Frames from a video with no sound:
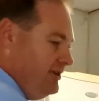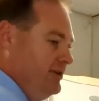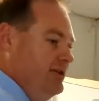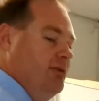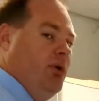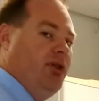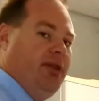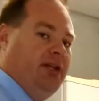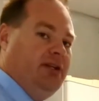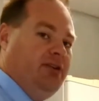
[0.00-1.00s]
the one
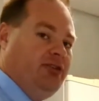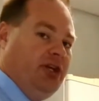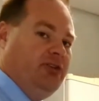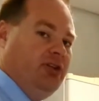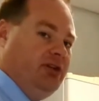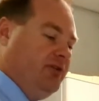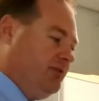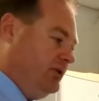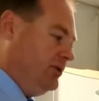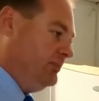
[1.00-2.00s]
thing that's changing, the
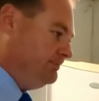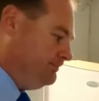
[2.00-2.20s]
floor.